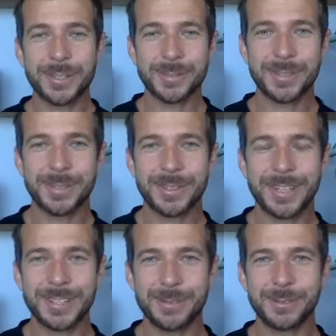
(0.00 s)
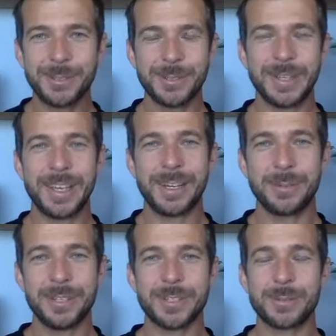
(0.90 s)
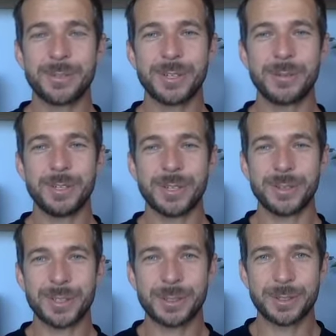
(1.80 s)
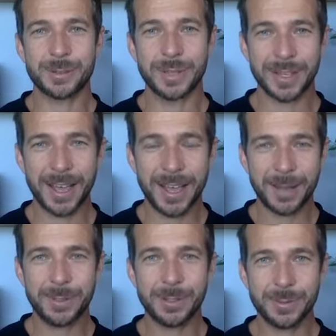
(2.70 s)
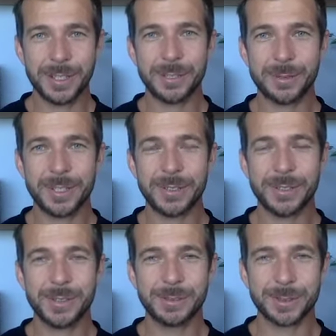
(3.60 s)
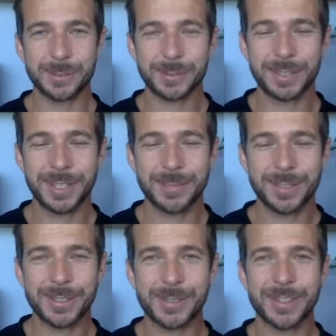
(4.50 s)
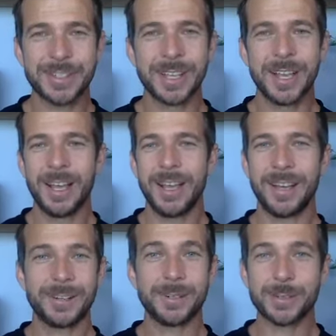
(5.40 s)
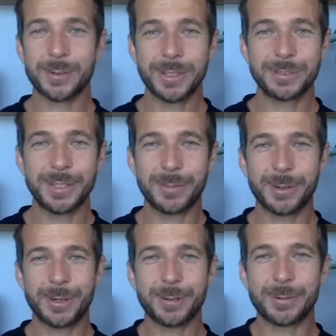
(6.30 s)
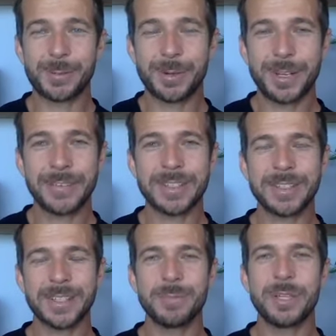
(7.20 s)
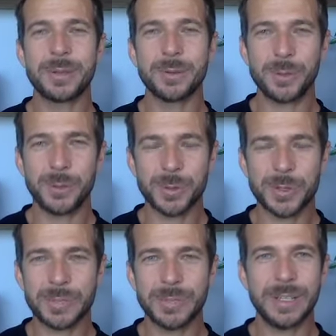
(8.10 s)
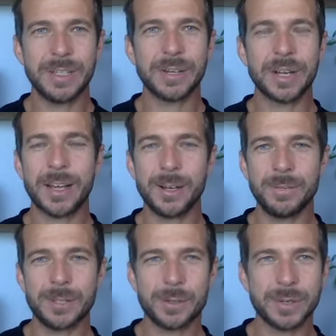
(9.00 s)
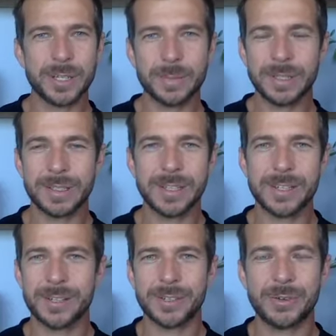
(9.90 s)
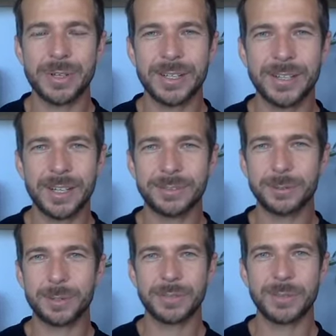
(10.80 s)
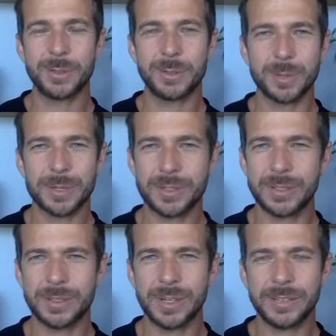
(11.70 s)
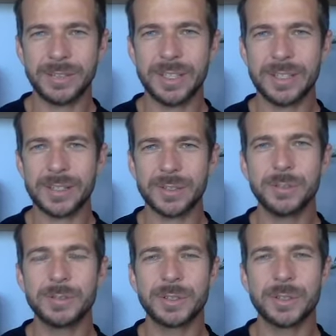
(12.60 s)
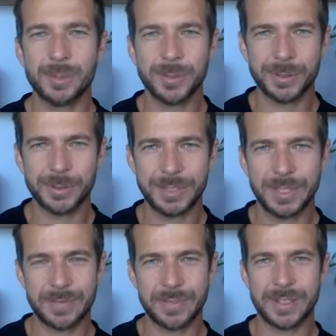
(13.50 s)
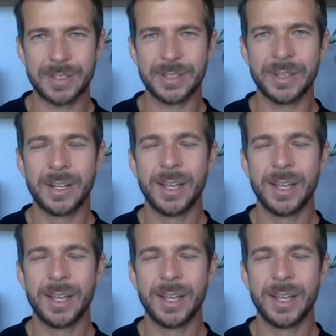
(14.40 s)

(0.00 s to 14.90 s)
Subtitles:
to be connecting with you again, and we just want to wish you a happy 2022 from Aflame Ministries. I know it's already February, but we're praying that it's going to be an awesome year, and I hope that your expectation is really high for what the Lord wants to do. I think He's going to do phenomenal things this year